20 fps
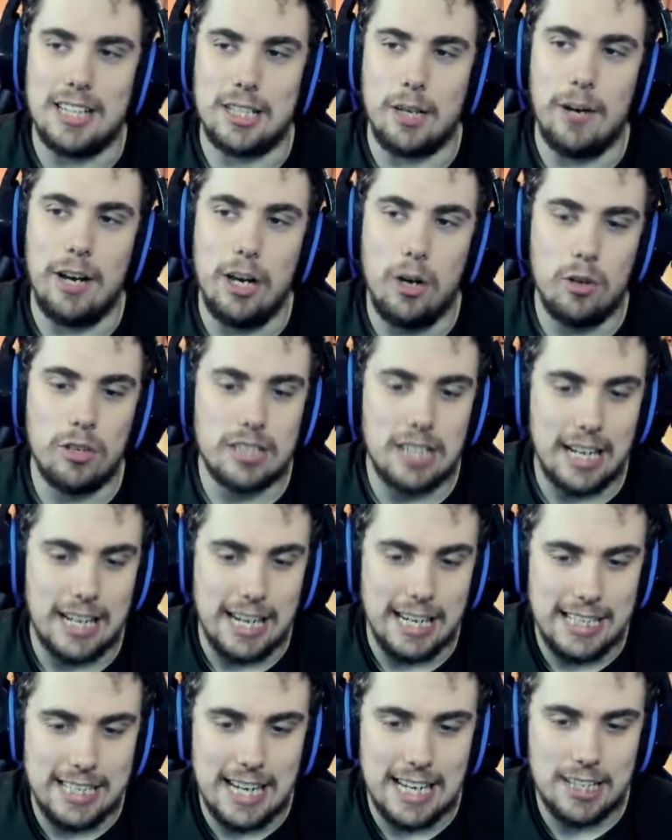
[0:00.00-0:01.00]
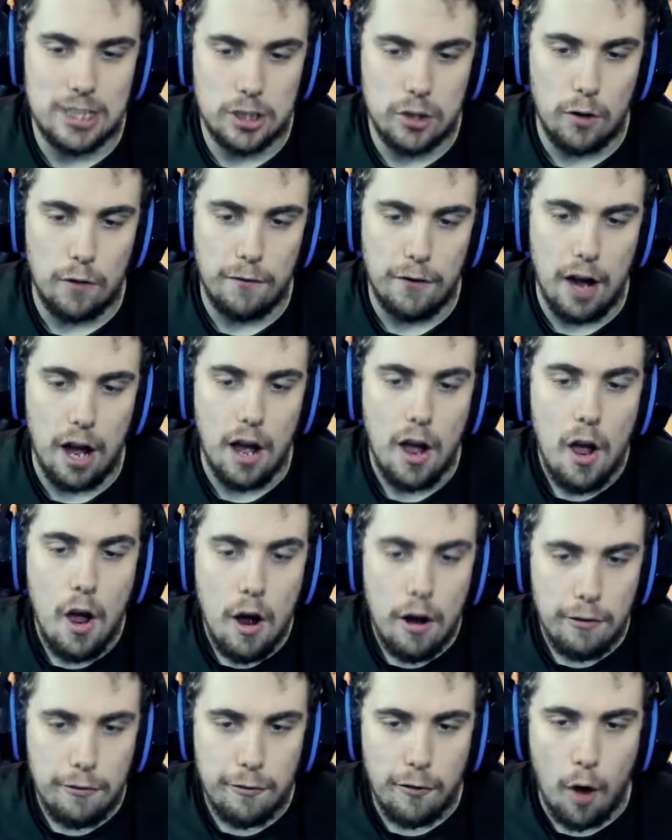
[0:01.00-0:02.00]
so it looks like he did suffer
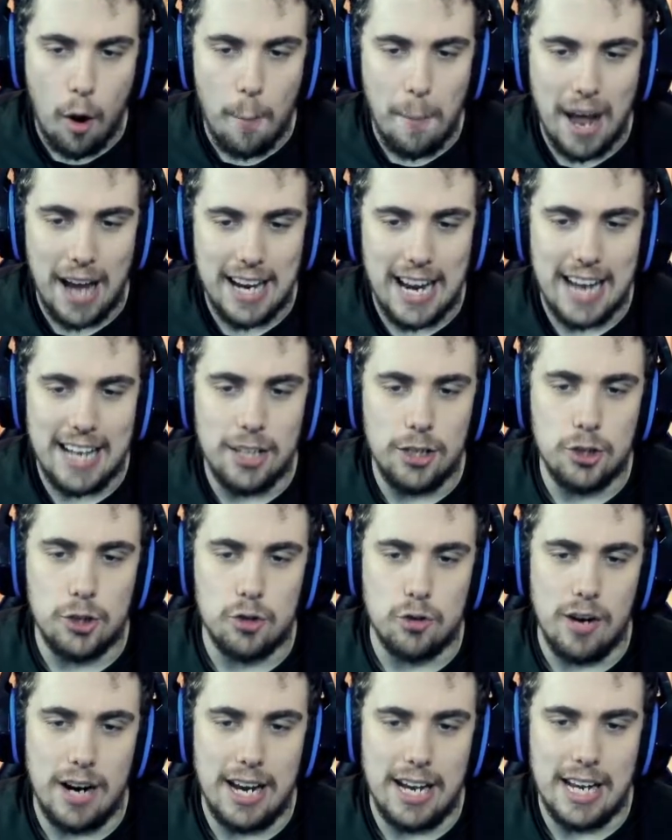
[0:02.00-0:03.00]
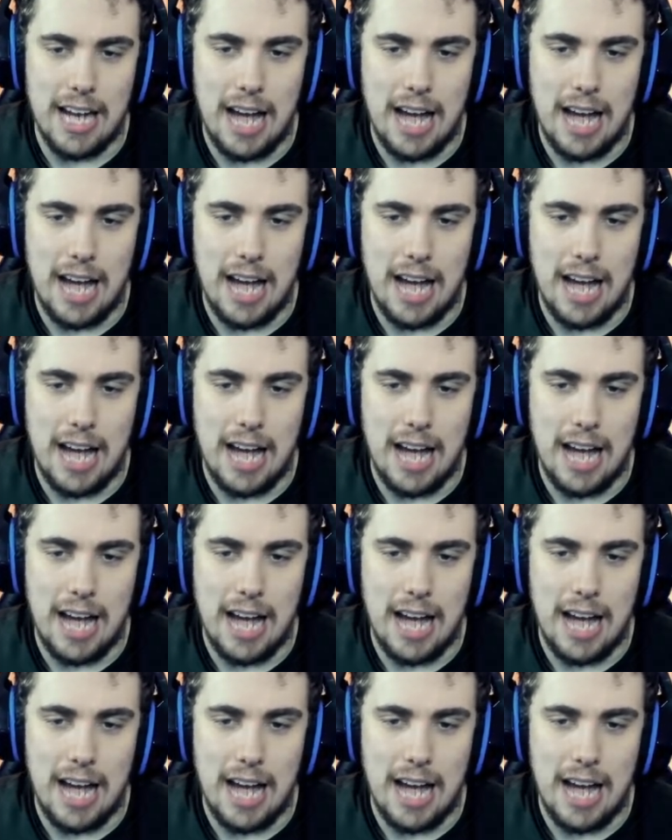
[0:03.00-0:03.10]
from an injury.